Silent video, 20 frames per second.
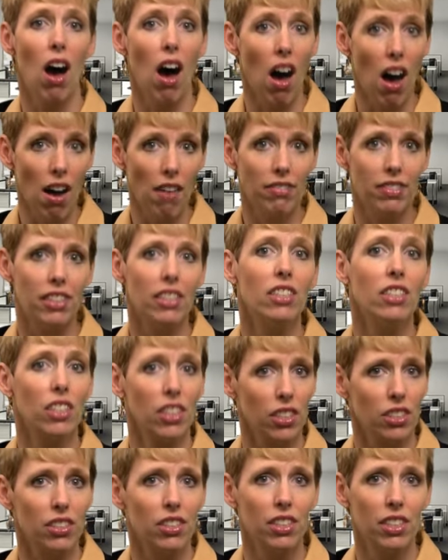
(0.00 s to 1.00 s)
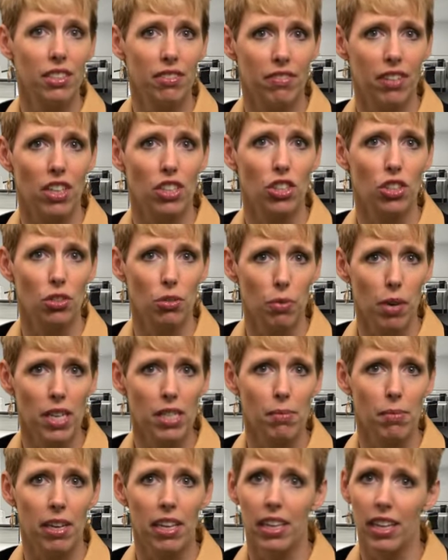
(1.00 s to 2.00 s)
often turn to the functional
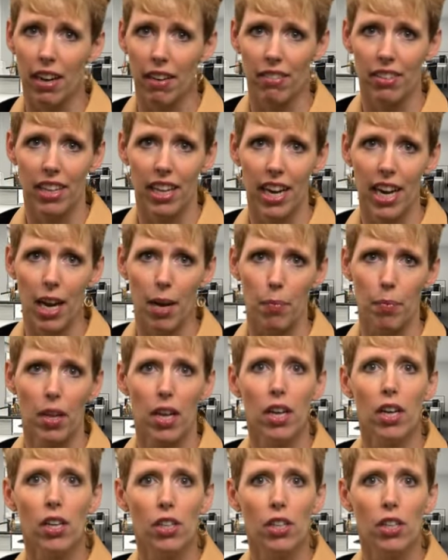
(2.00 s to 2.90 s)
resume to cover that up.